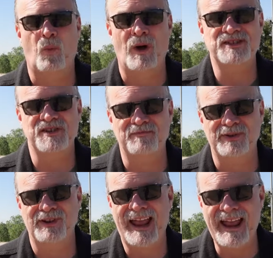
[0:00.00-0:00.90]
Once you've
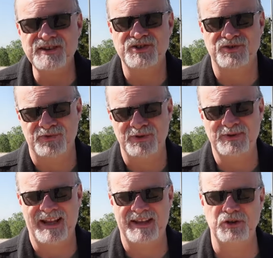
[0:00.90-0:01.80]
planned your
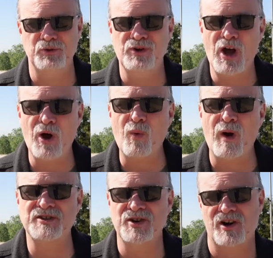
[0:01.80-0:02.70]
route and you know
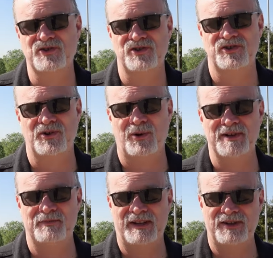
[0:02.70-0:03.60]
what chargers you're going
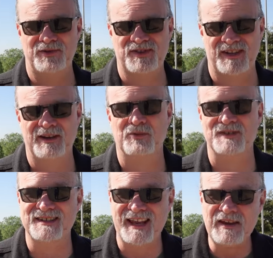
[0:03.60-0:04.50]
to be using, it will
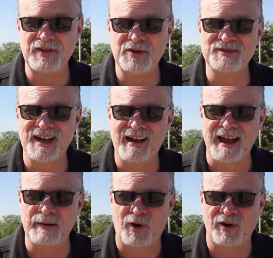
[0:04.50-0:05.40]
save you
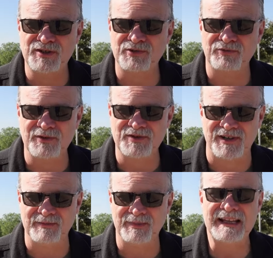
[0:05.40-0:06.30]
time on your road
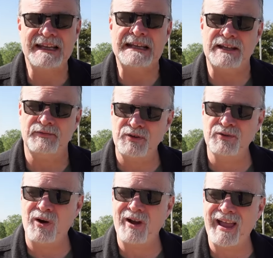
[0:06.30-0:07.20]
trip if you
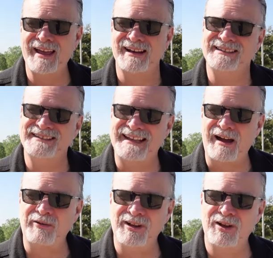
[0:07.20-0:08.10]
go ahead and
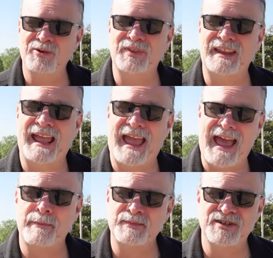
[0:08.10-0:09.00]
download the
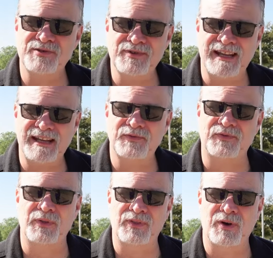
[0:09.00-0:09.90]
apps you need
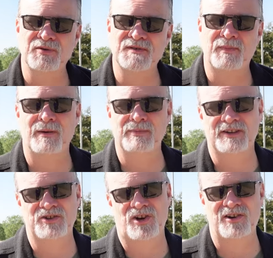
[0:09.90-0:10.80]
for those
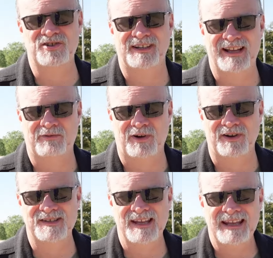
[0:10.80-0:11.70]
public charging
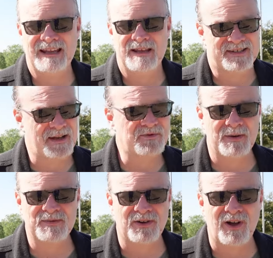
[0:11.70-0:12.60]
networks. Some
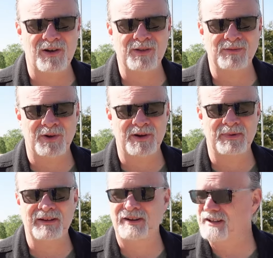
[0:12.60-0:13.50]
trips are all going to
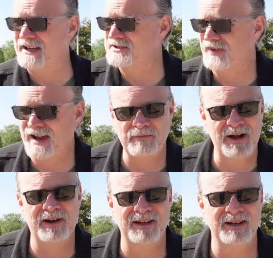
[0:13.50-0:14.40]
be on Electrify
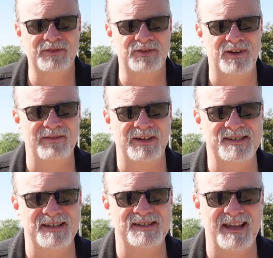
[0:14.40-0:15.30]
America if you're driving a
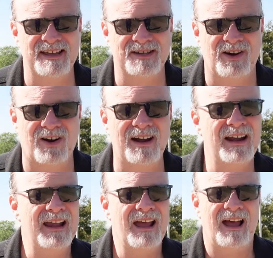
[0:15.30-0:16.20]
CCS car,
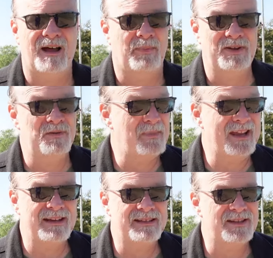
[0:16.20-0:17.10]
but you
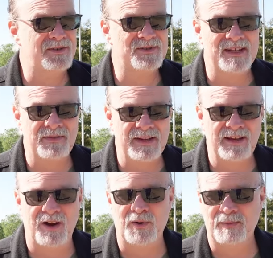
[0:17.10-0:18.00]
may need to use
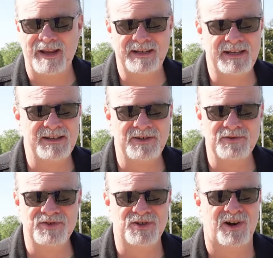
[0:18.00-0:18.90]
EVgo, you may need to
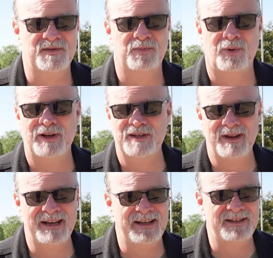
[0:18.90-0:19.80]
use ChargePoint, you
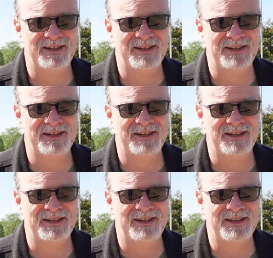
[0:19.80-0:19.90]
may need to